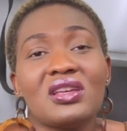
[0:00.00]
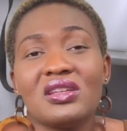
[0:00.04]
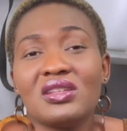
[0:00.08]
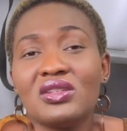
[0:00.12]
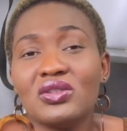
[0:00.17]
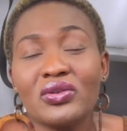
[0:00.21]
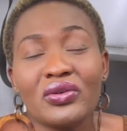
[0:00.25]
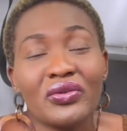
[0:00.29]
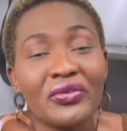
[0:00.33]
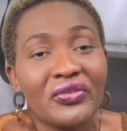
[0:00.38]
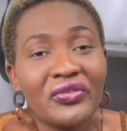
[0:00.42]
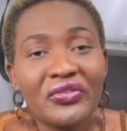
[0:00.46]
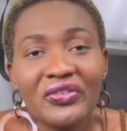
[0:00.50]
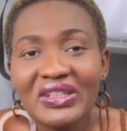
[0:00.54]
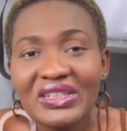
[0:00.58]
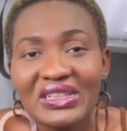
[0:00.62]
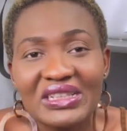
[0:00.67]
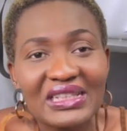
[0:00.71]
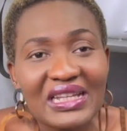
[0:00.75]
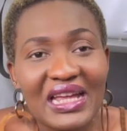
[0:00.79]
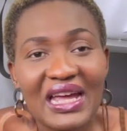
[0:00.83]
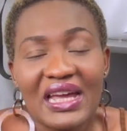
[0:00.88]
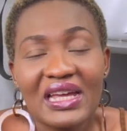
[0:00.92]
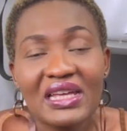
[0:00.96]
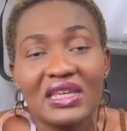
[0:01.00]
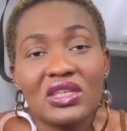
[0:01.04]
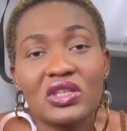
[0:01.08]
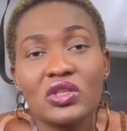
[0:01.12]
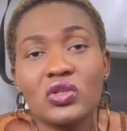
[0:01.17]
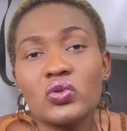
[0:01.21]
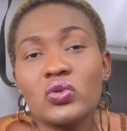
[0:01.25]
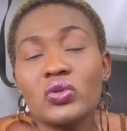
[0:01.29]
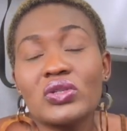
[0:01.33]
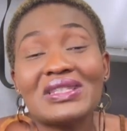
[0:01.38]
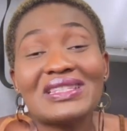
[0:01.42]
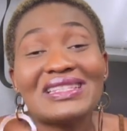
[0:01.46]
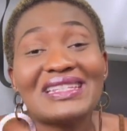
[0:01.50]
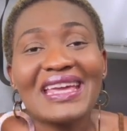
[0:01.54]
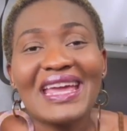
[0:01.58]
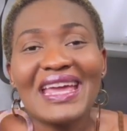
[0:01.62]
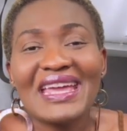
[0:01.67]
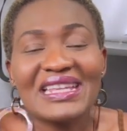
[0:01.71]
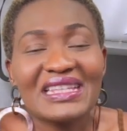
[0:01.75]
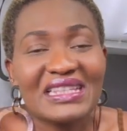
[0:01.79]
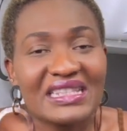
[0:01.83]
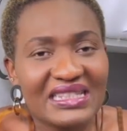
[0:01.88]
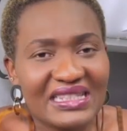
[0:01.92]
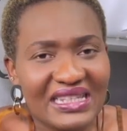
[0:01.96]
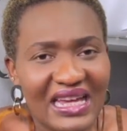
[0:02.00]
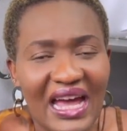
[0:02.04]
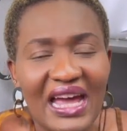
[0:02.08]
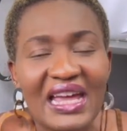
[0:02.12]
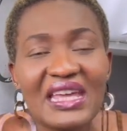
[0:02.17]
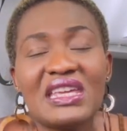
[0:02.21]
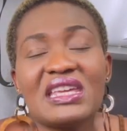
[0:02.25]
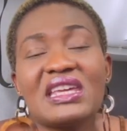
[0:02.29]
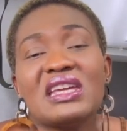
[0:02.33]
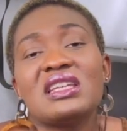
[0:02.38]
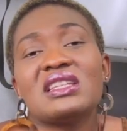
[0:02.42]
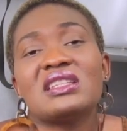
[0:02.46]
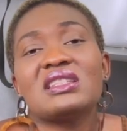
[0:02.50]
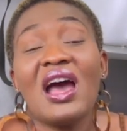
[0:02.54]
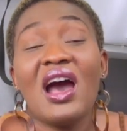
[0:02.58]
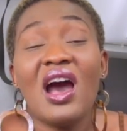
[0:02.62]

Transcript: you feel like you're getting tired,